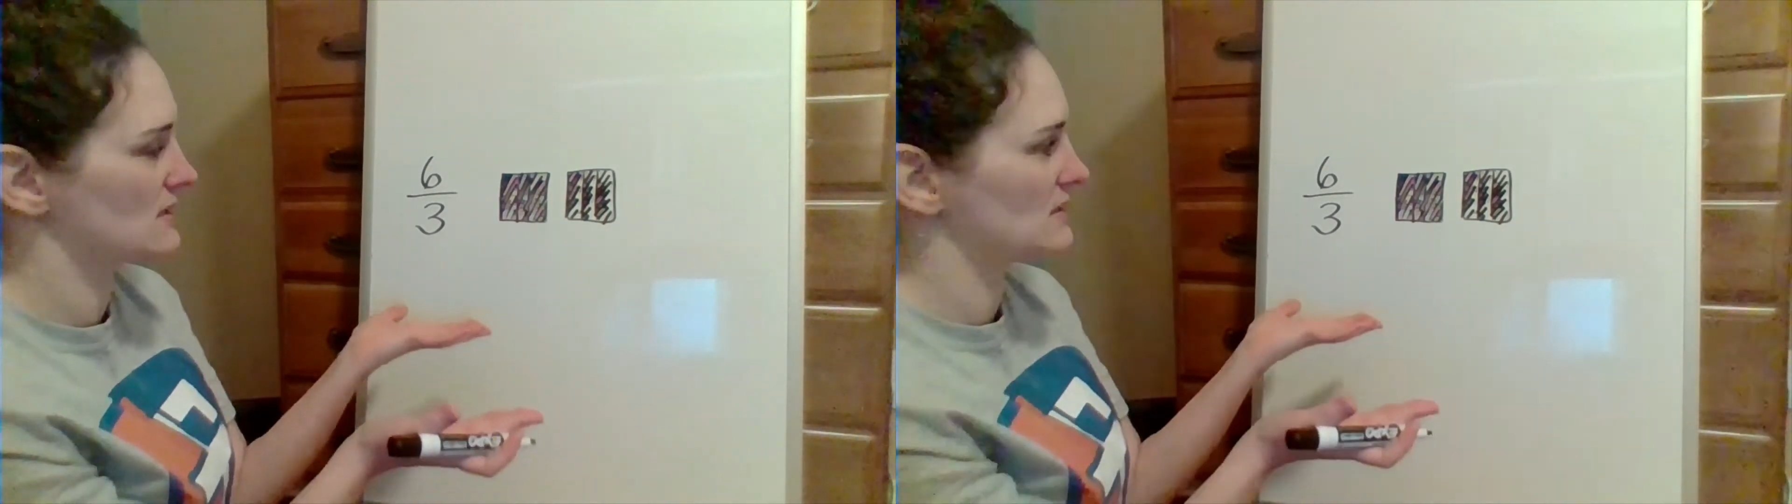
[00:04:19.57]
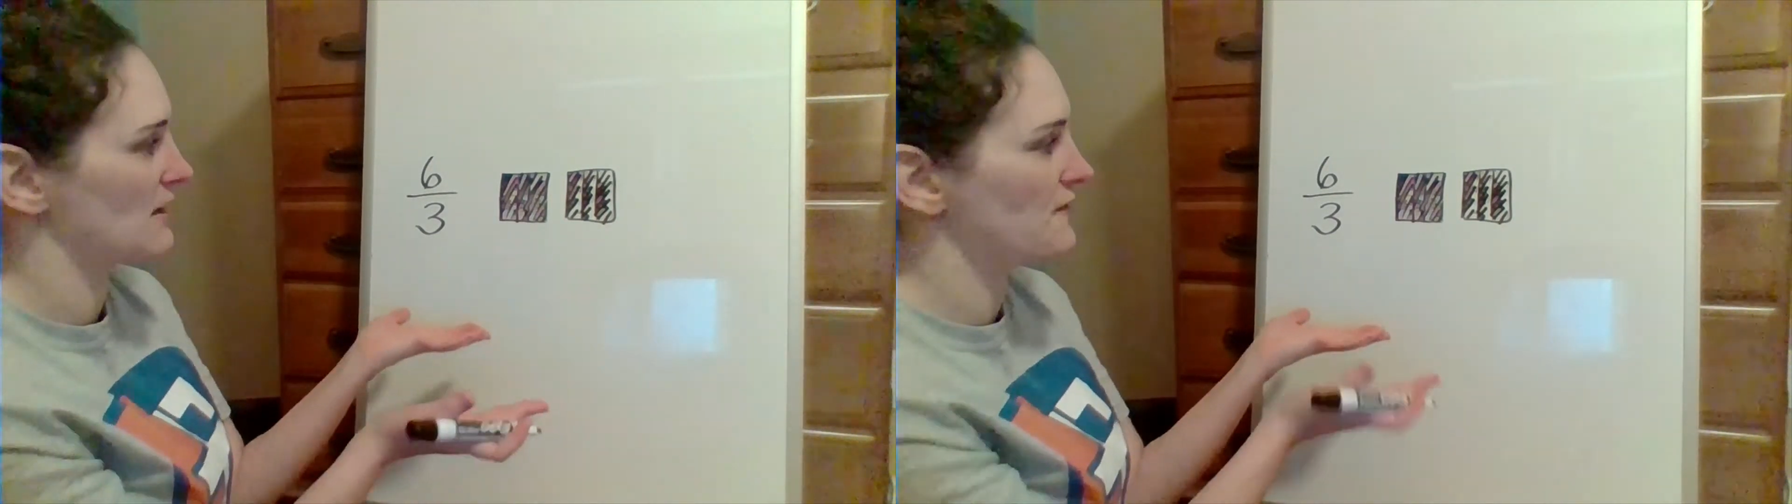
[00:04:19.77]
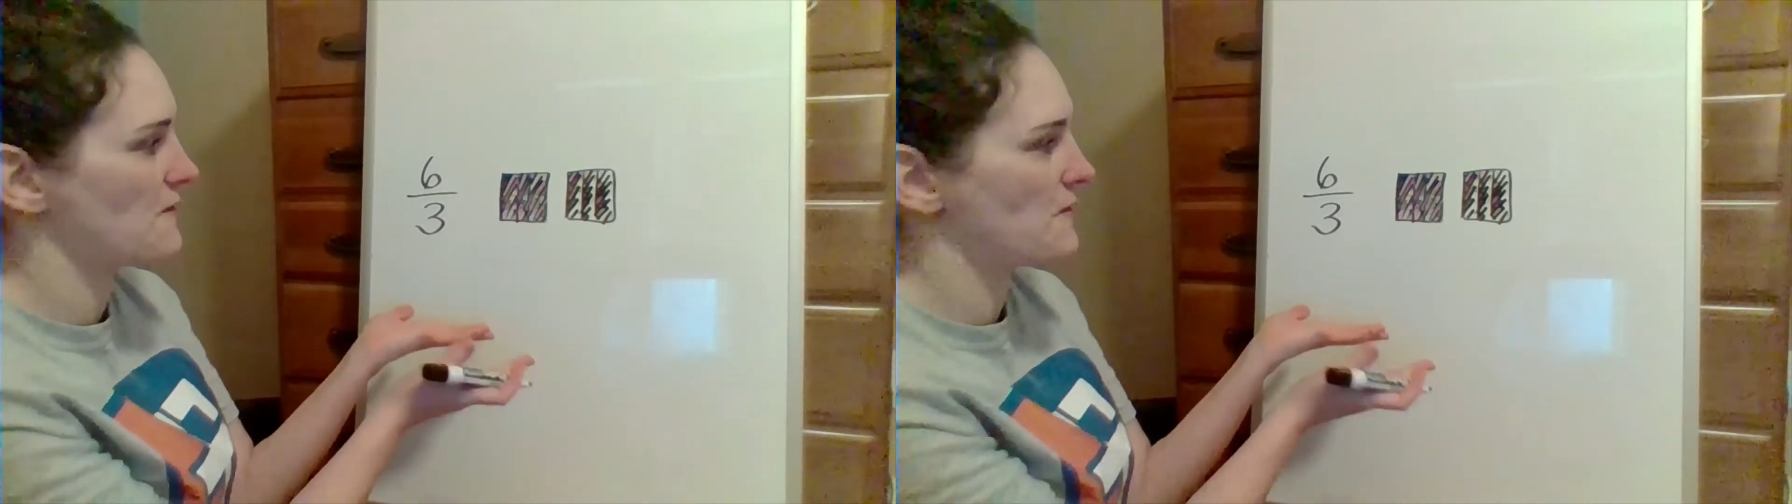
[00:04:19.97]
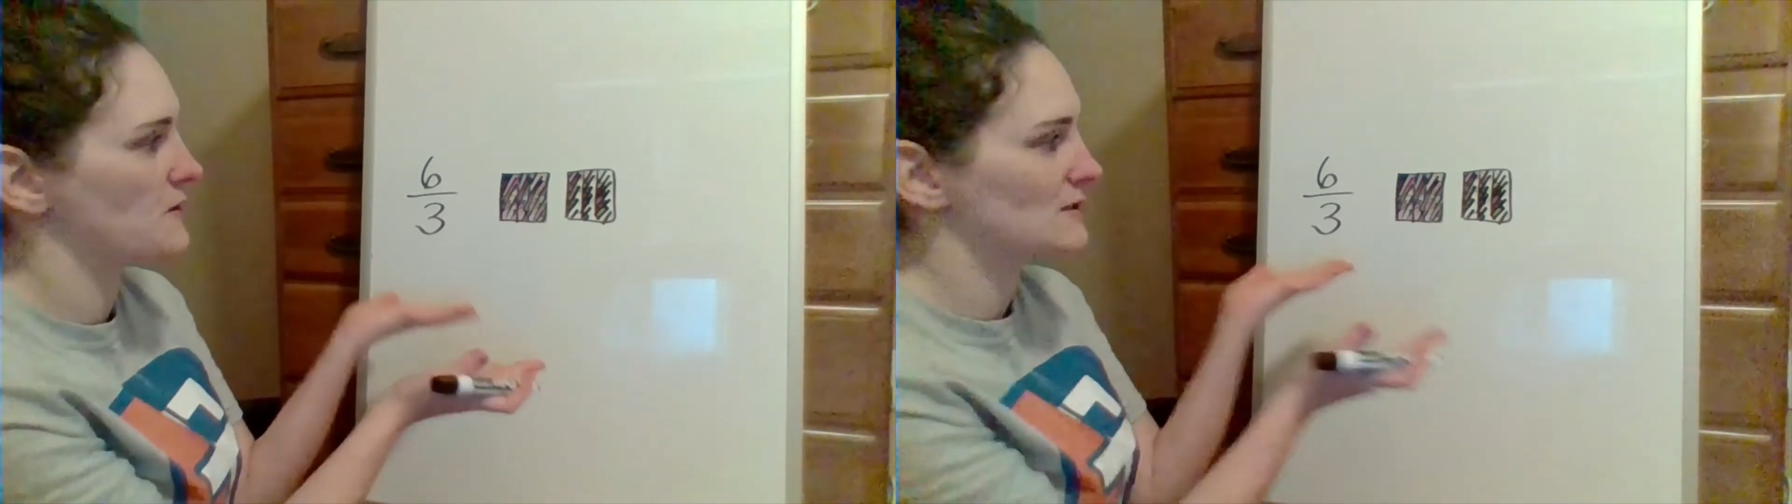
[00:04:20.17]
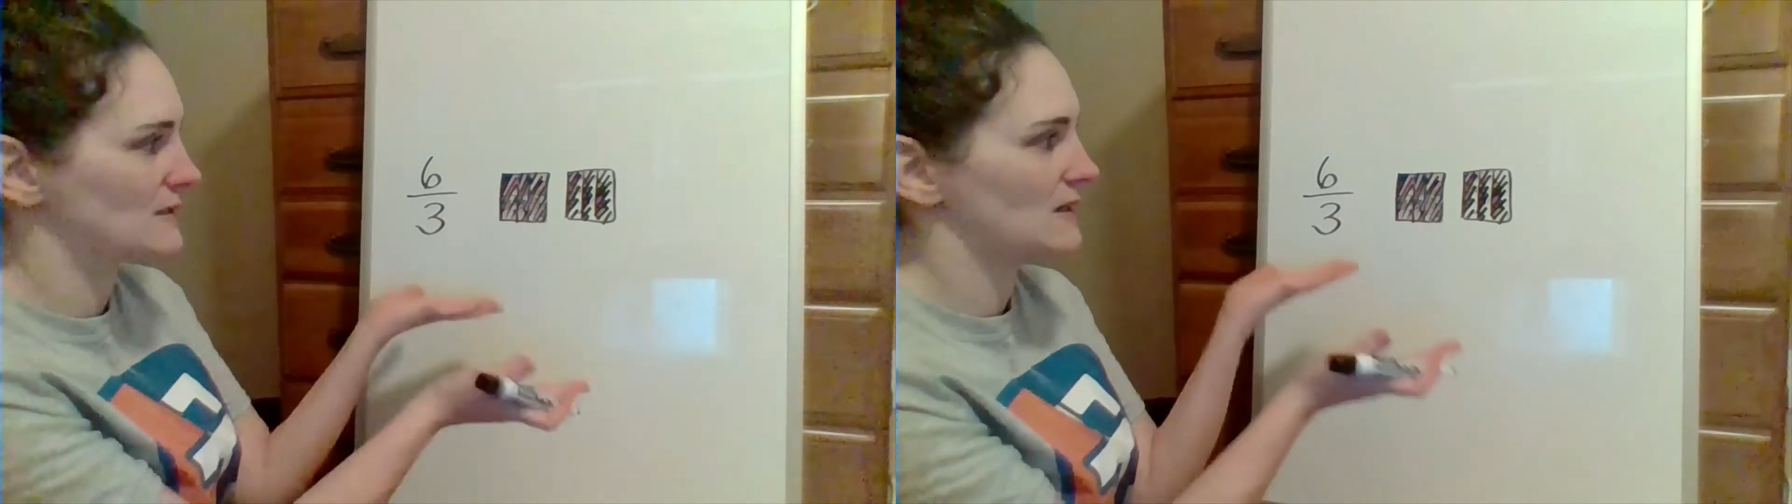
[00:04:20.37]
Stephanie,
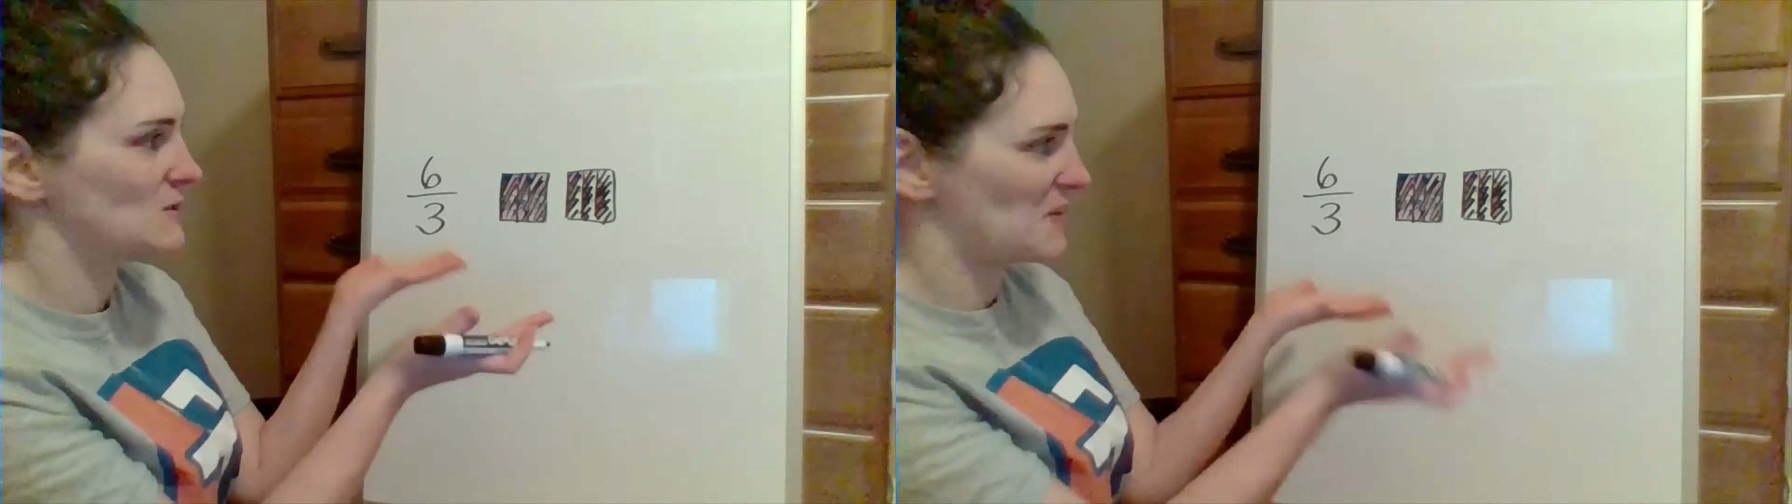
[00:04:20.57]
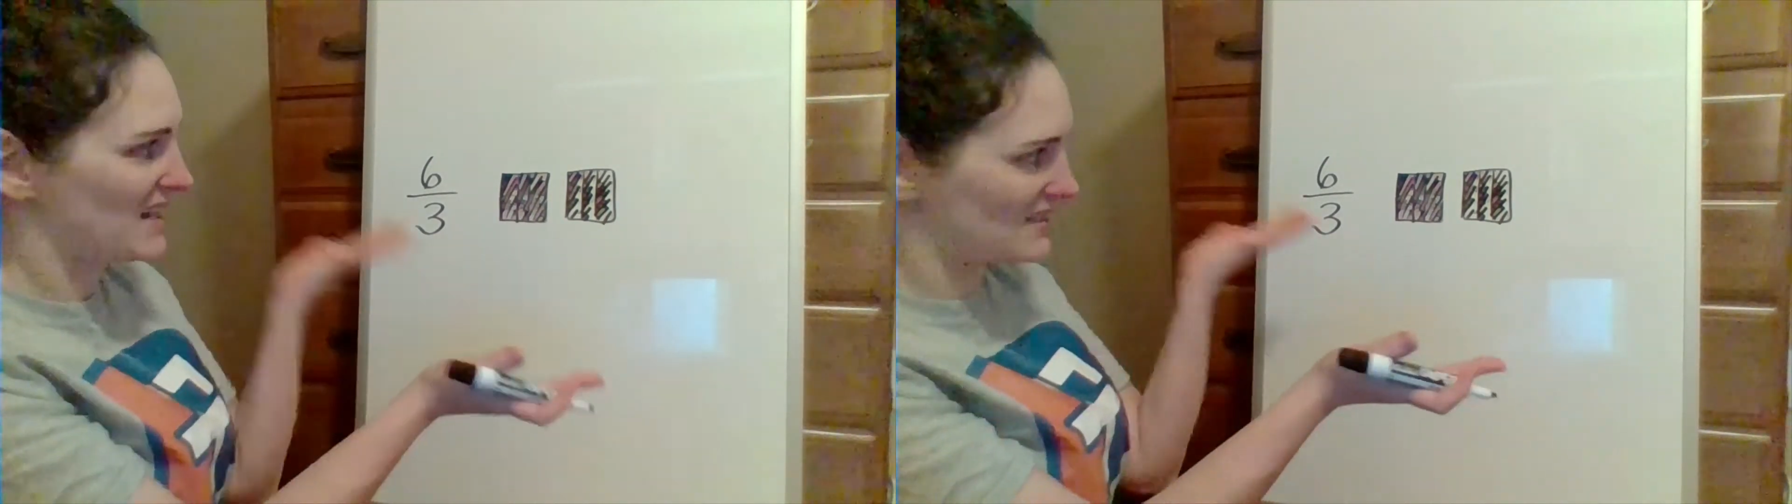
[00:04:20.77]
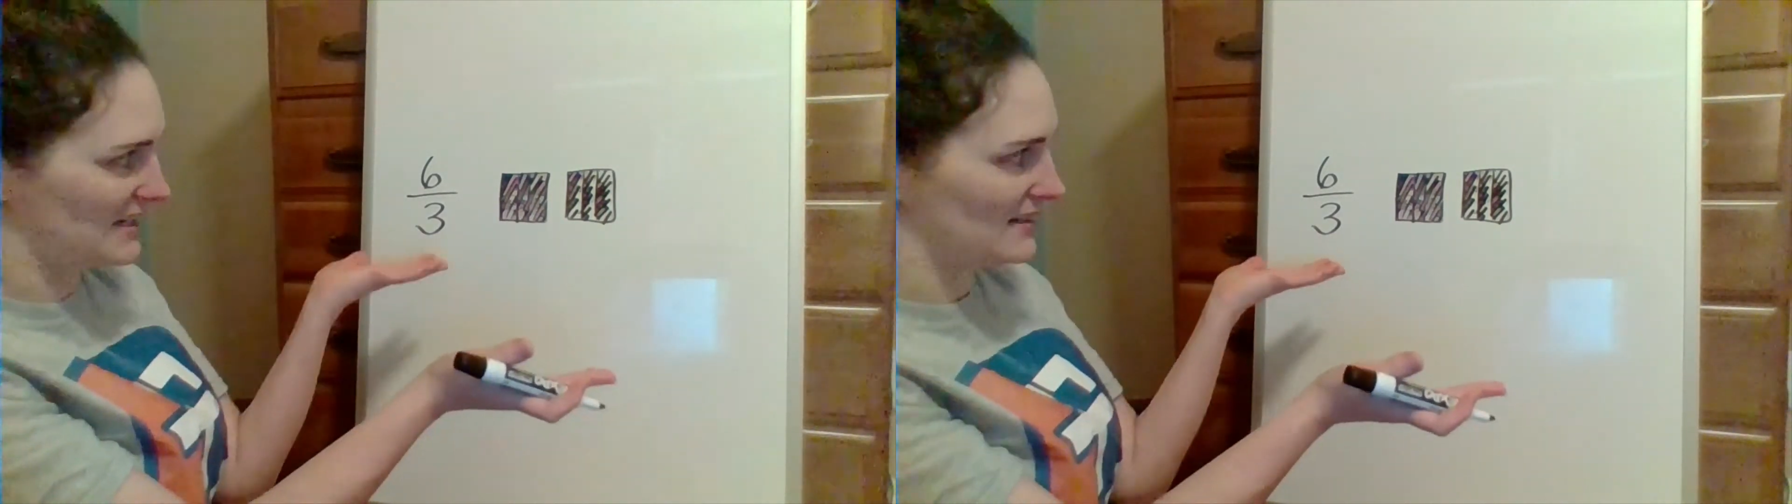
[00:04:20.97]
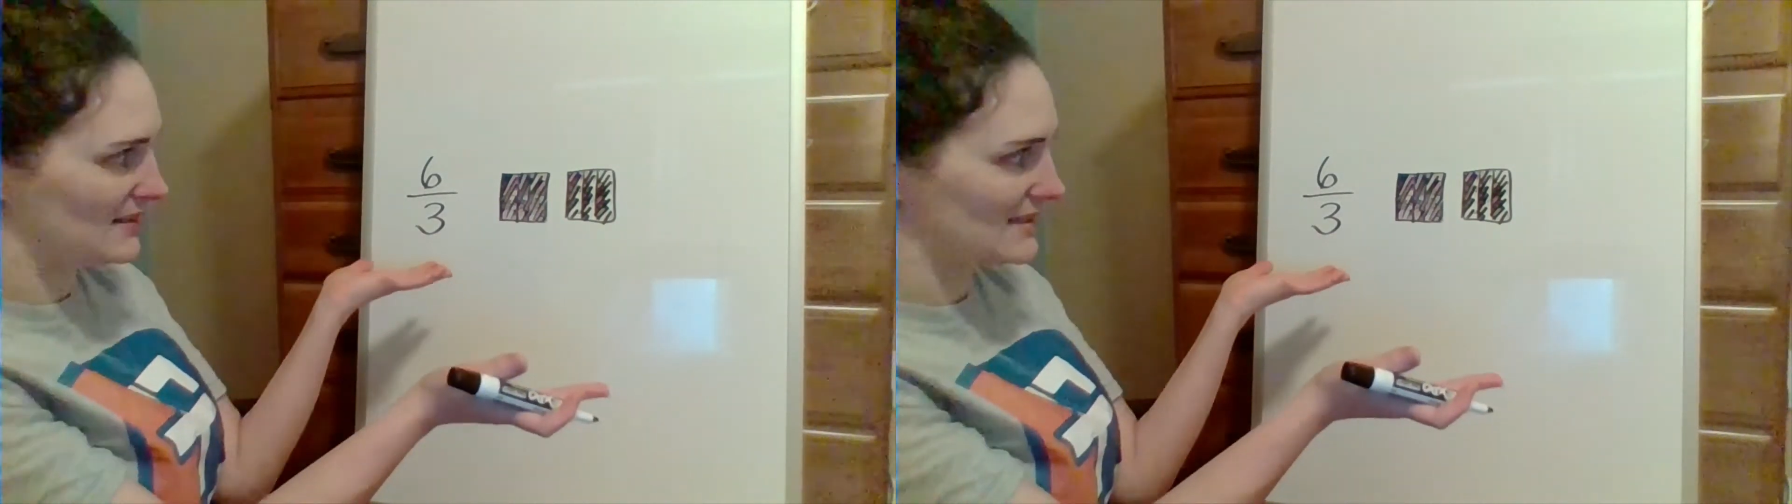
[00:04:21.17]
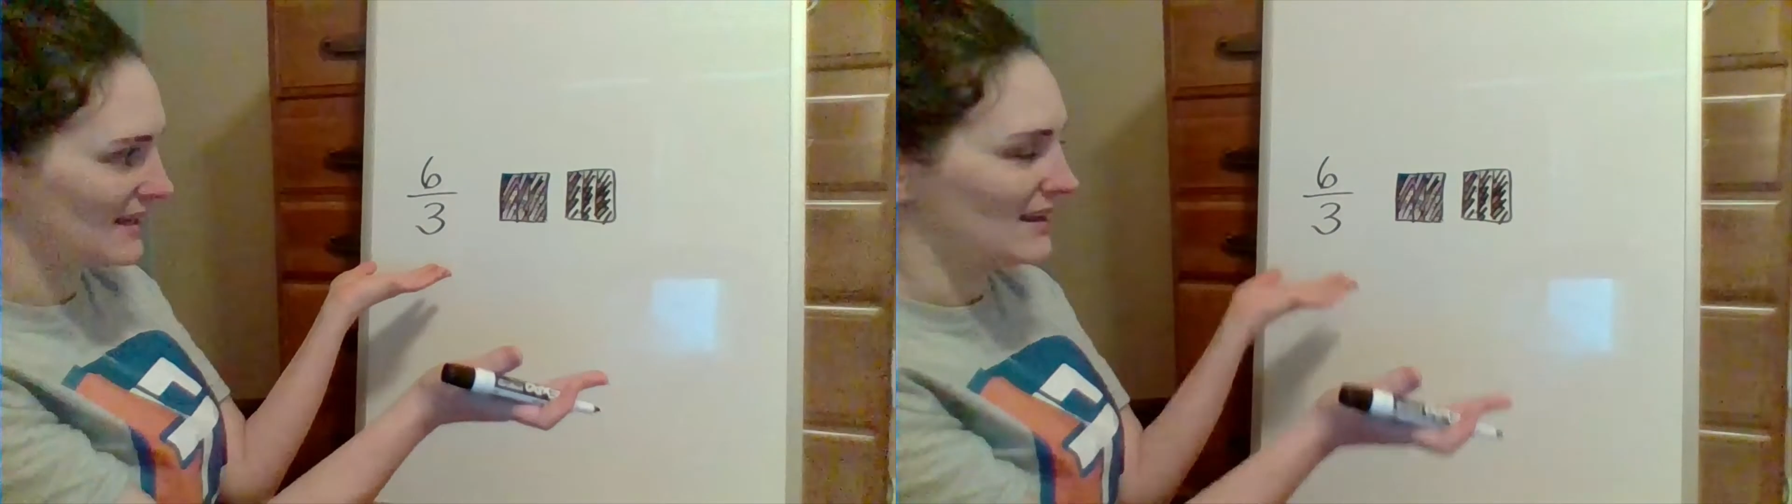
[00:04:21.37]
there's 6 pieces.